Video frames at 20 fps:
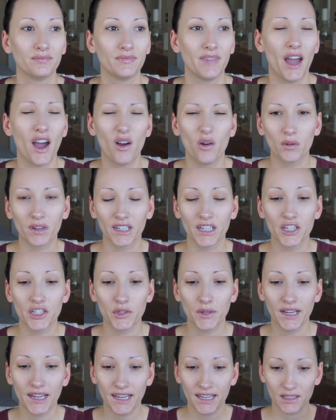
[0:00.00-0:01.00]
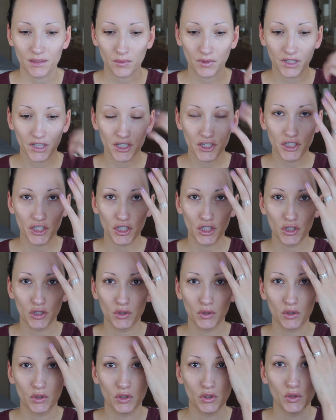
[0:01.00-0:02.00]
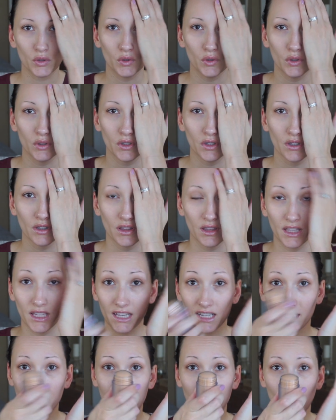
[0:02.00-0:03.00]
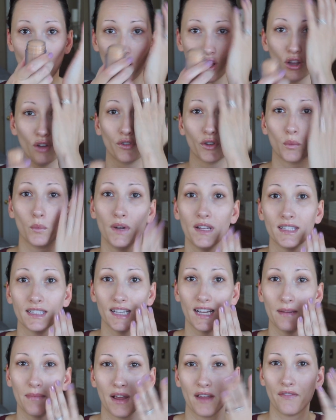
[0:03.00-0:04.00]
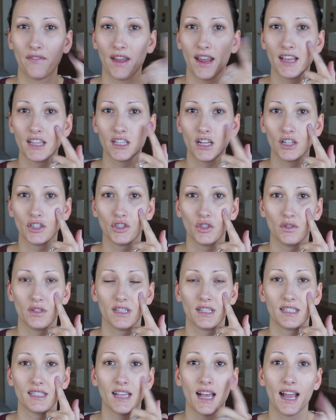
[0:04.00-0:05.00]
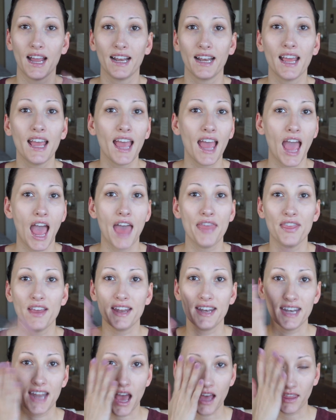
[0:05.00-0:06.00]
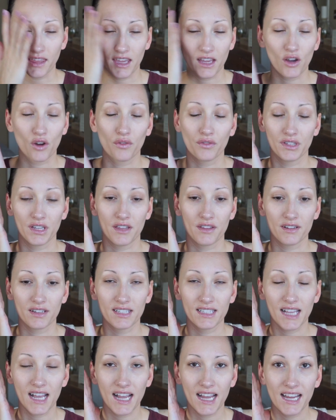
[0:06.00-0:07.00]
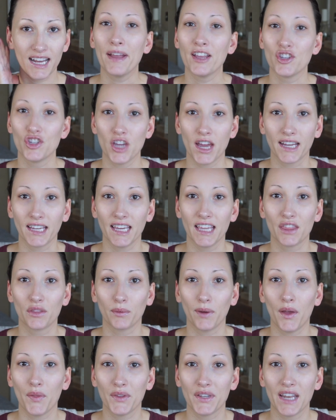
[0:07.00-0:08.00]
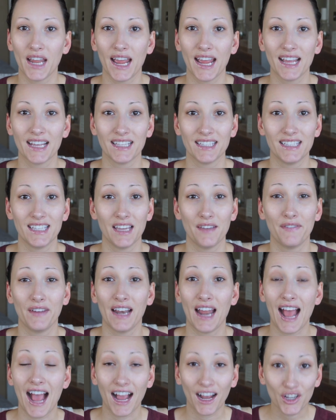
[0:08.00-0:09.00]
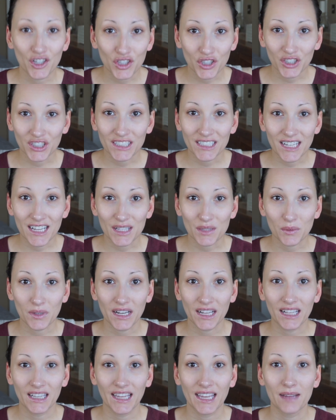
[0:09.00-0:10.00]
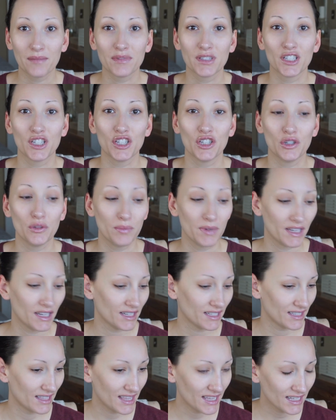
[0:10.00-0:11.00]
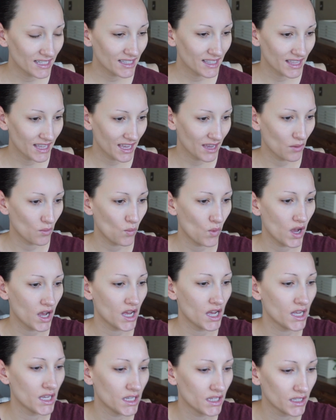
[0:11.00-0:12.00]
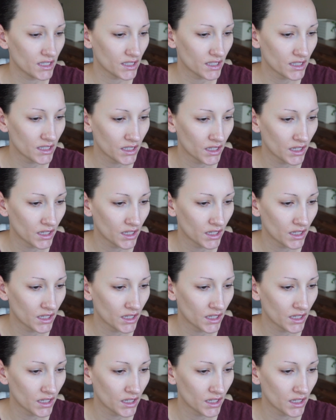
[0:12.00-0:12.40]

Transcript: How we're gonna do it is we're gonna do this all over one side of my face. I'll do this side and then nothing over the other side and check in throughout the day and see if it actually does what it claims to do, because this thing was,